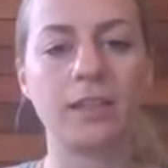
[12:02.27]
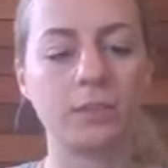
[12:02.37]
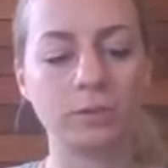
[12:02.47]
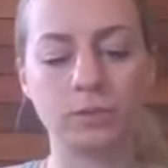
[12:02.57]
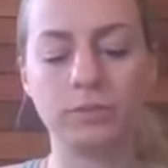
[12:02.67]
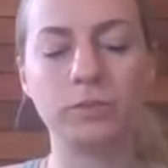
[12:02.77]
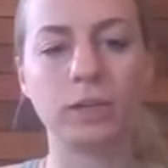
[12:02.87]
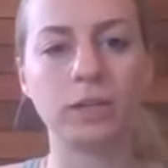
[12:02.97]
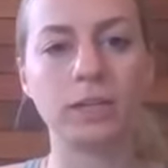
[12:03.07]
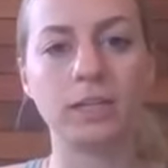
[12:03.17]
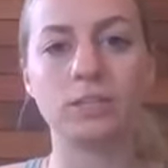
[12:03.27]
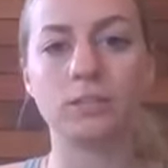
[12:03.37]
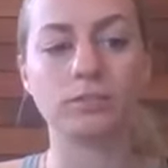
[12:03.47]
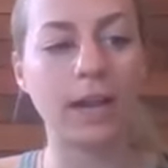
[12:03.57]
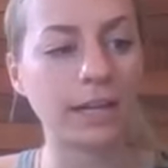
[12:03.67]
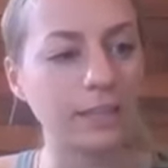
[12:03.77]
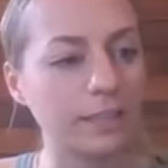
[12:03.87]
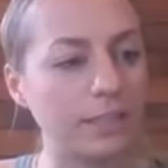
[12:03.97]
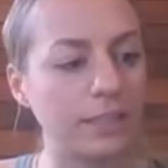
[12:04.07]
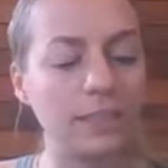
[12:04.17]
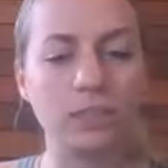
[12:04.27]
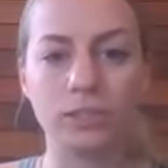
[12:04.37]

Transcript: and those foods aren't going to directly lead